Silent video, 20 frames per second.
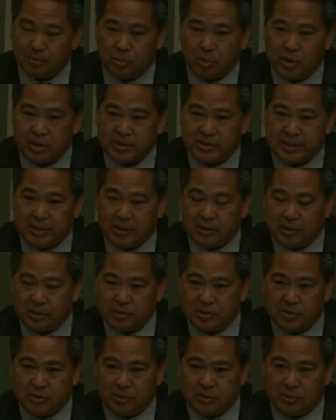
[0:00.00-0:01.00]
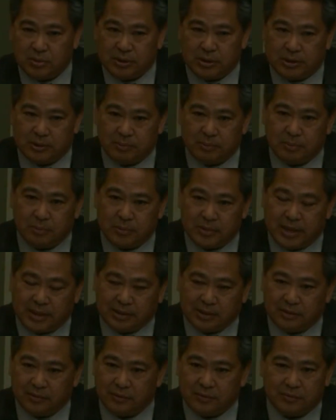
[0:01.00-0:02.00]
break down into
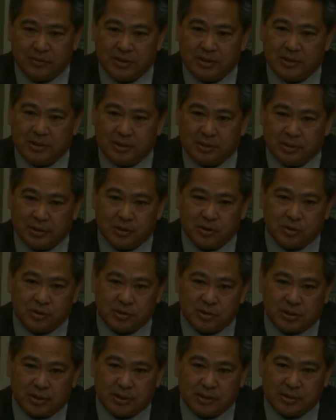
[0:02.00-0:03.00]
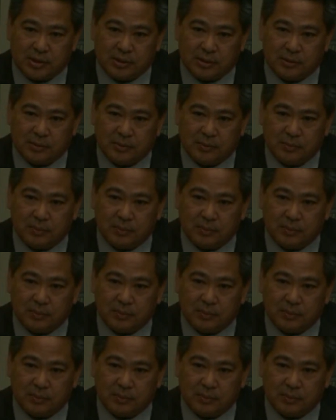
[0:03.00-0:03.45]
that level of detail that you're discussing.